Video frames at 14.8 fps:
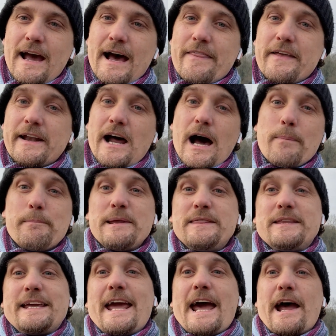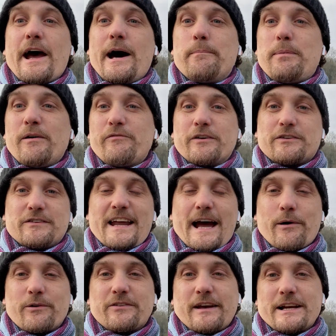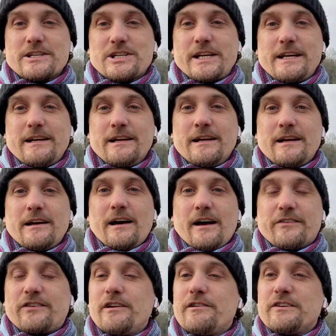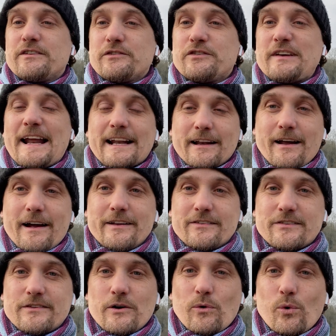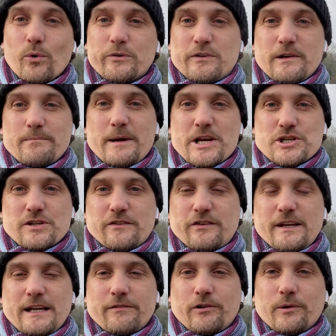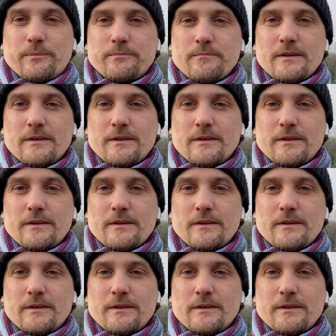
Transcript: And then up in the air above us now is actually a series of satellites that also measure sea level,